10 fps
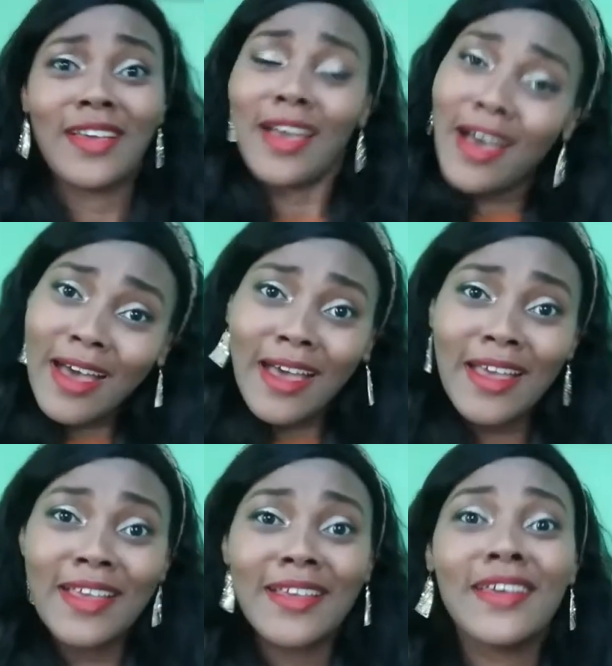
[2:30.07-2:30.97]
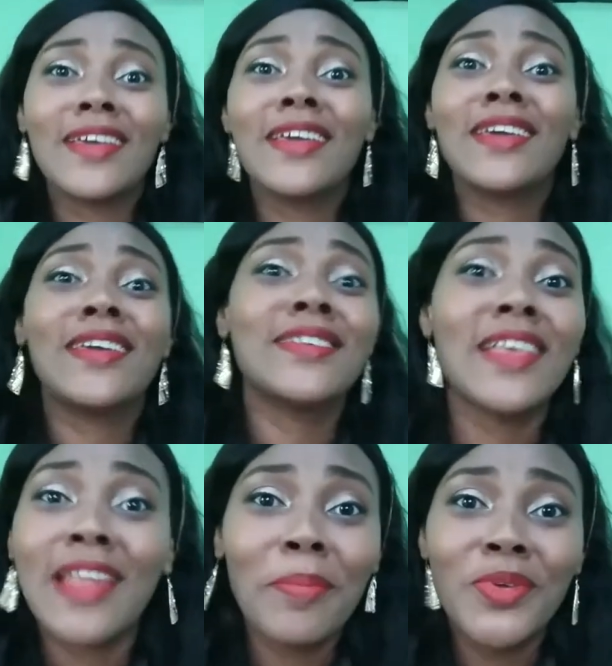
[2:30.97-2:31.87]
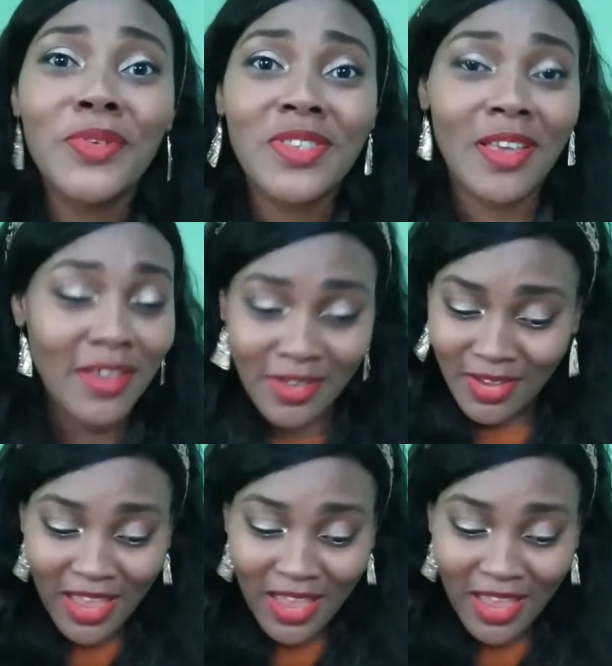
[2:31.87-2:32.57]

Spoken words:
Huh? He's an abuser.